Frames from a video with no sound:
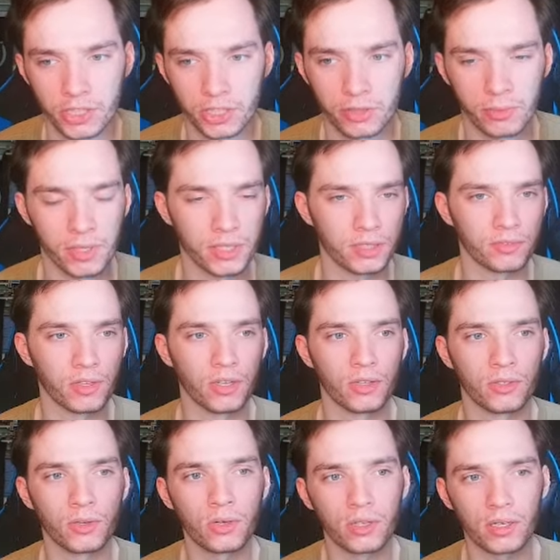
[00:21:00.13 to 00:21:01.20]
she was in
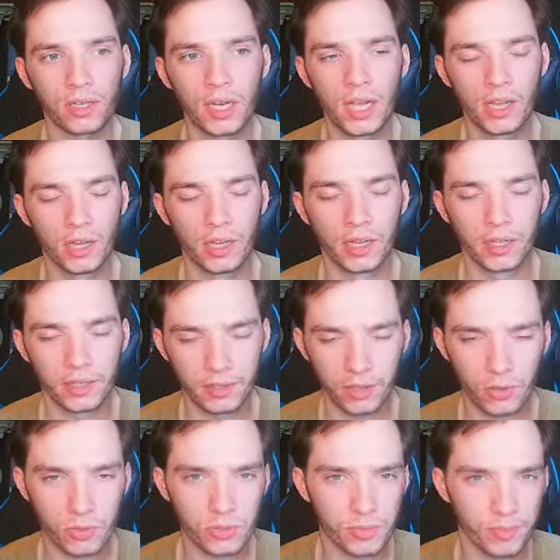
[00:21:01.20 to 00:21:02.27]
Fallen Order.
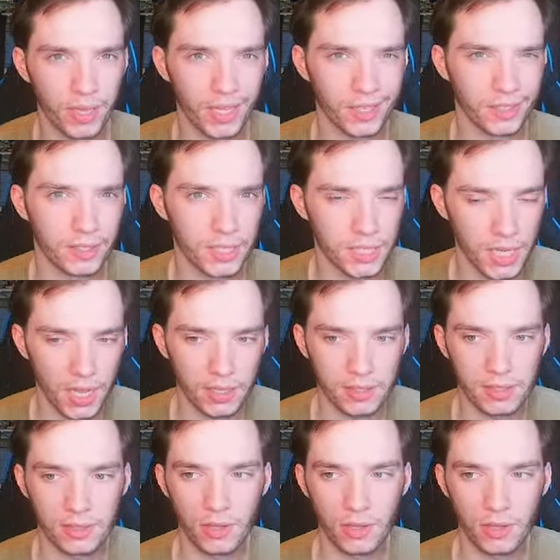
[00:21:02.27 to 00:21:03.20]
Those made sense.